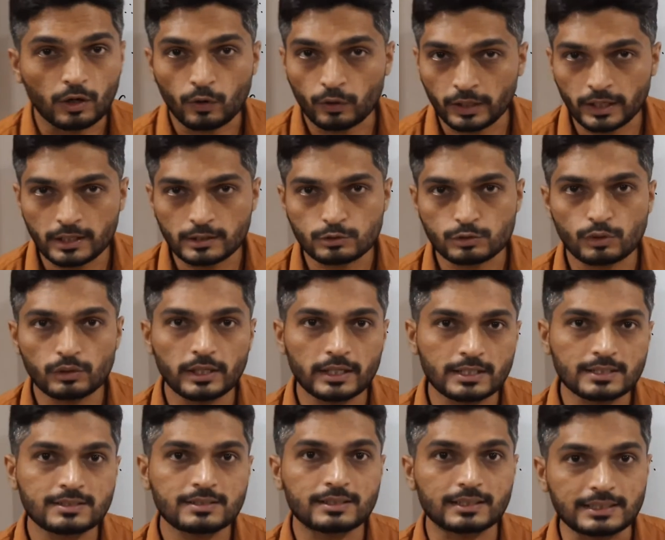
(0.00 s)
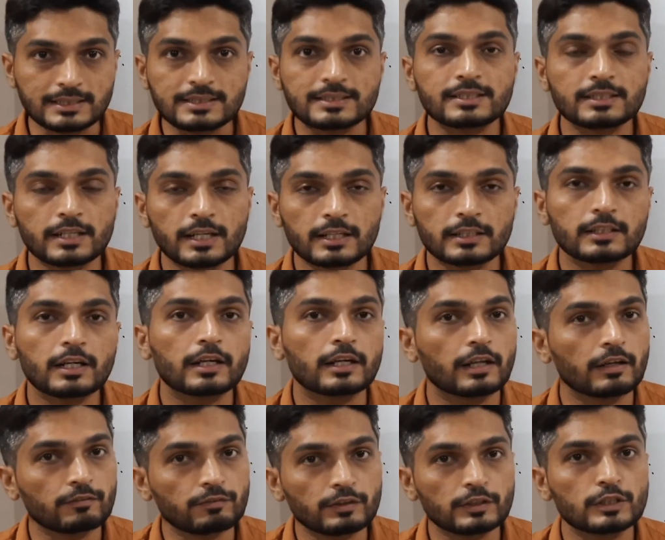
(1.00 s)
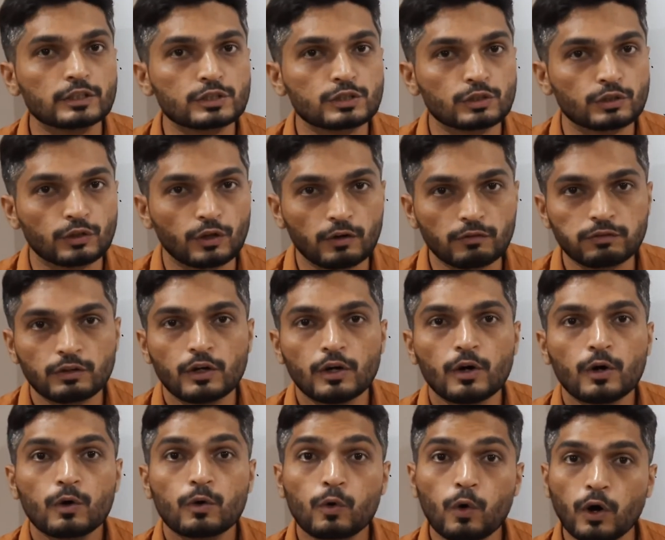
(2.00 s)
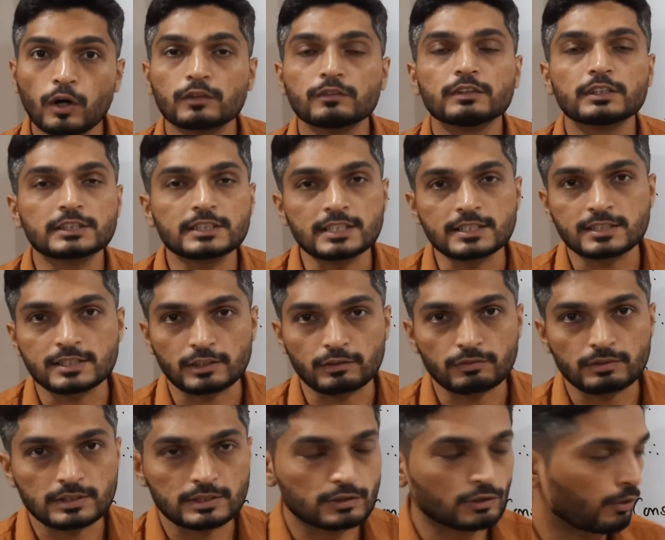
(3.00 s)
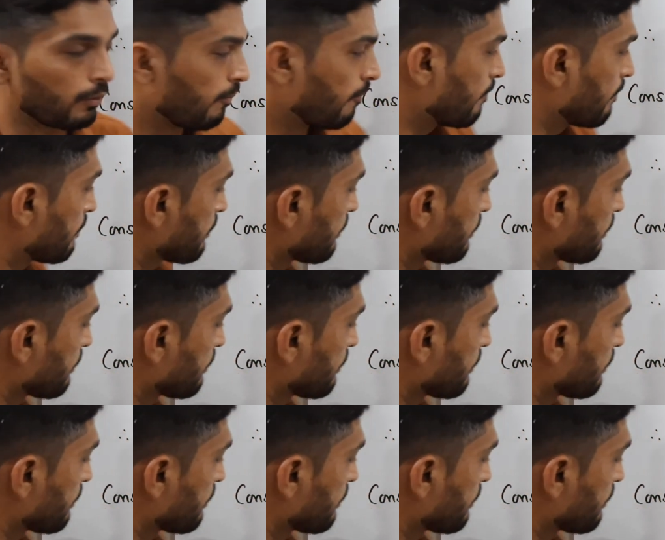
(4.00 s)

Okay, so let us consider the definition of convergent sequence now.